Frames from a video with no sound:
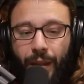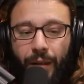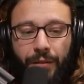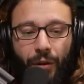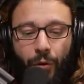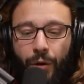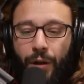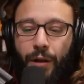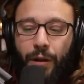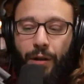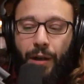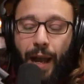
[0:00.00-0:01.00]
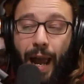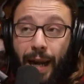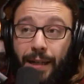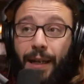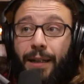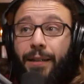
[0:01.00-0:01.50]
So
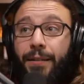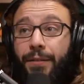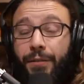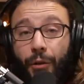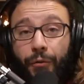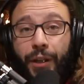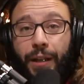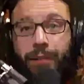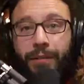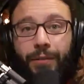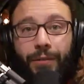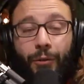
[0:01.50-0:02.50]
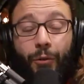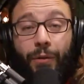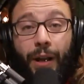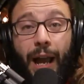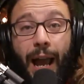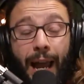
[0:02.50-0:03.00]
anti-Soviet,
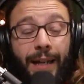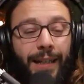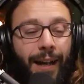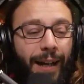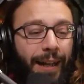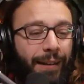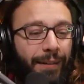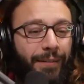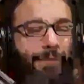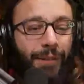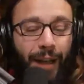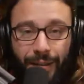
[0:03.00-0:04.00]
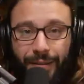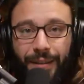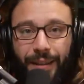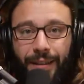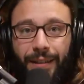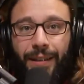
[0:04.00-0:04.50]

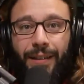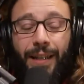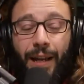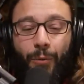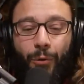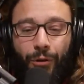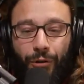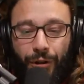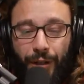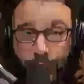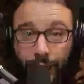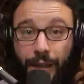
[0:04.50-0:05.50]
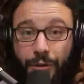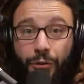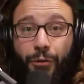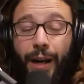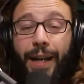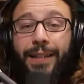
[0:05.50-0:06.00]
anti-Nazi. They were in
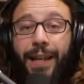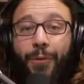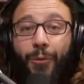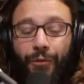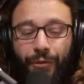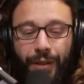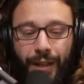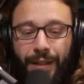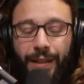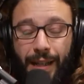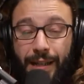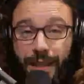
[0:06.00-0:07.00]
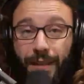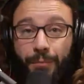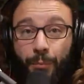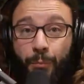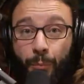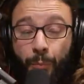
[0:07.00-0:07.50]
Ukraine. They were in the, this
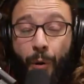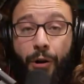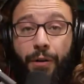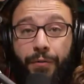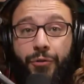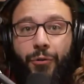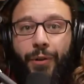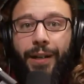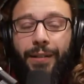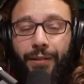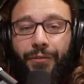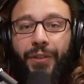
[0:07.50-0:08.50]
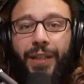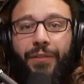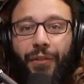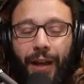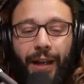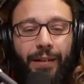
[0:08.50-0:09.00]
part of Ukraine.
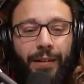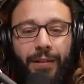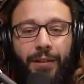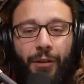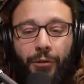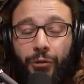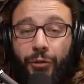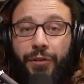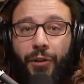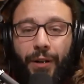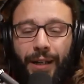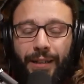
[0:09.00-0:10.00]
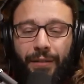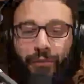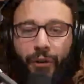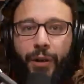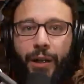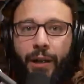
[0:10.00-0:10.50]
Lviv and, you know, Lutsk are in this
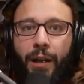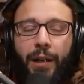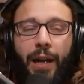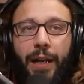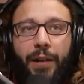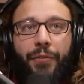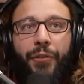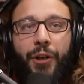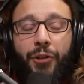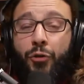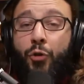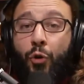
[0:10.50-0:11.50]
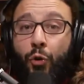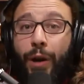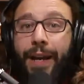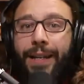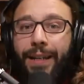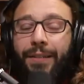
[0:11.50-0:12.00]
very kind of
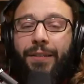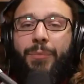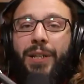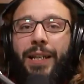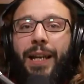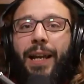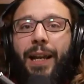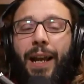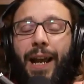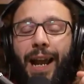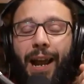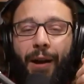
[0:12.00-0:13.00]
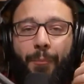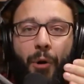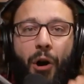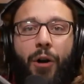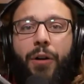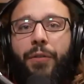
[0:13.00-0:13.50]
Ukrainian-speaking
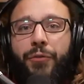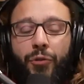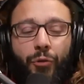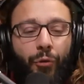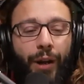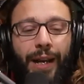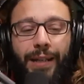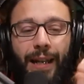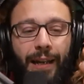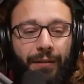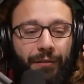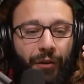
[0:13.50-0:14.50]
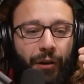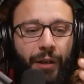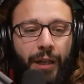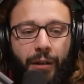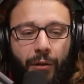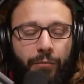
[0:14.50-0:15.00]
part of Ukraine that is
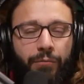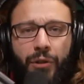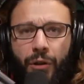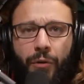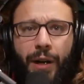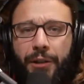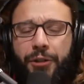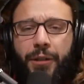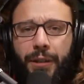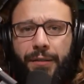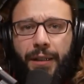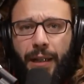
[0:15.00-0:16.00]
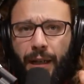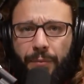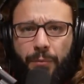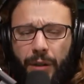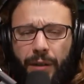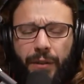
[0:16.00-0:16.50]
very, you know, nationalistic. And I
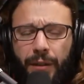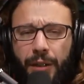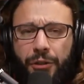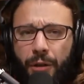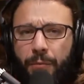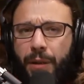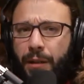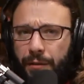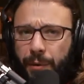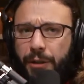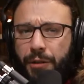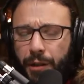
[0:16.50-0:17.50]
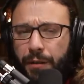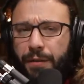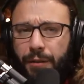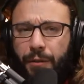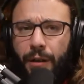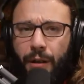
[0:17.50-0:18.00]
believe that they should be, especially
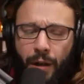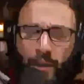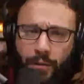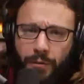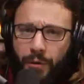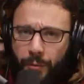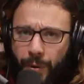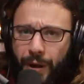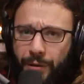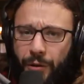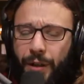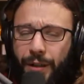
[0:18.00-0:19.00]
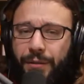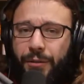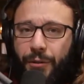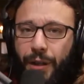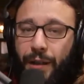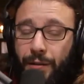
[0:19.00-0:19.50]
considering their their
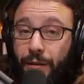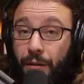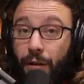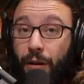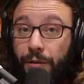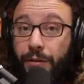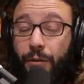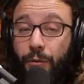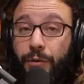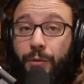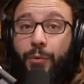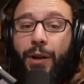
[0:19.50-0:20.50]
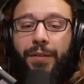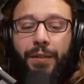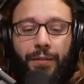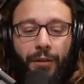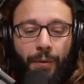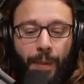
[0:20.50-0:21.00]
history and also their
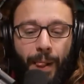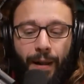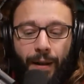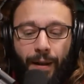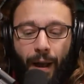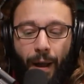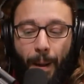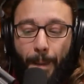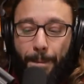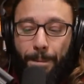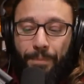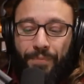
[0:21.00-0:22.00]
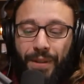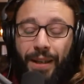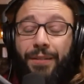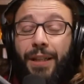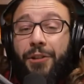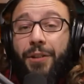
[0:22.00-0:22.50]
present. So um,
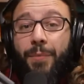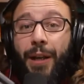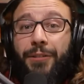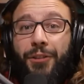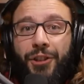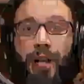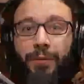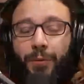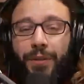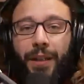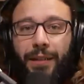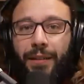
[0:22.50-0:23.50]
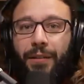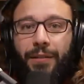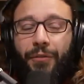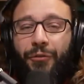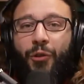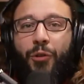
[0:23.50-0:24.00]
essentially, Bandershtat was like the,
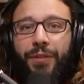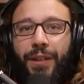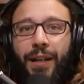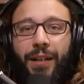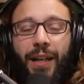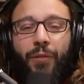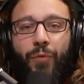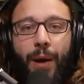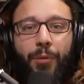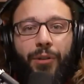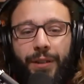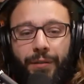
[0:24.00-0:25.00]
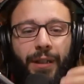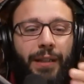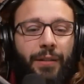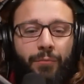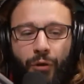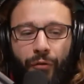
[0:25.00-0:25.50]
the first kind of like rebel. He led
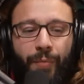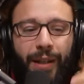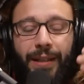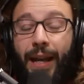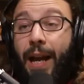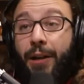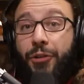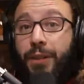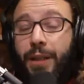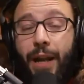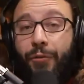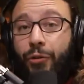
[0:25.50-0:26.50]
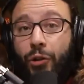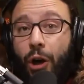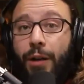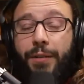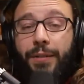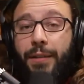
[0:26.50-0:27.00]
the movement. They actually never
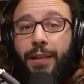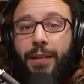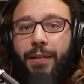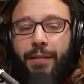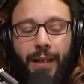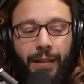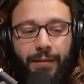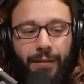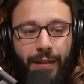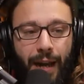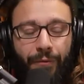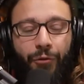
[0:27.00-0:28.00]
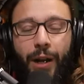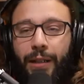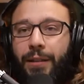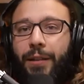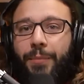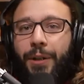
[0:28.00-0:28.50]
lost. They, they never
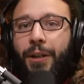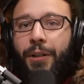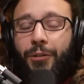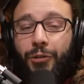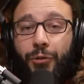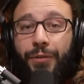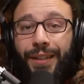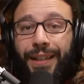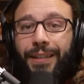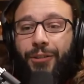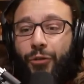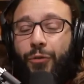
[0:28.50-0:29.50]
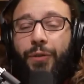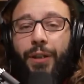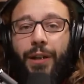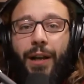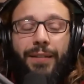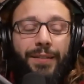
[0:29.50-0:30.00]
ended up losing to the
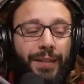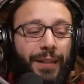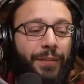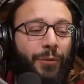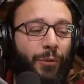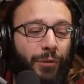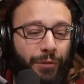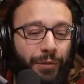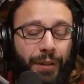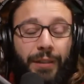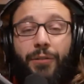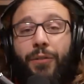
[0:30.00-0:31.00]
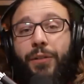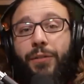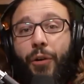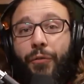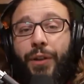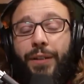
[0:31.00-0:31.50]
Nazis or losing to the
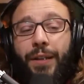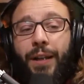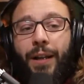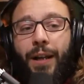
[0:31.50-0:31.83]
Soviets.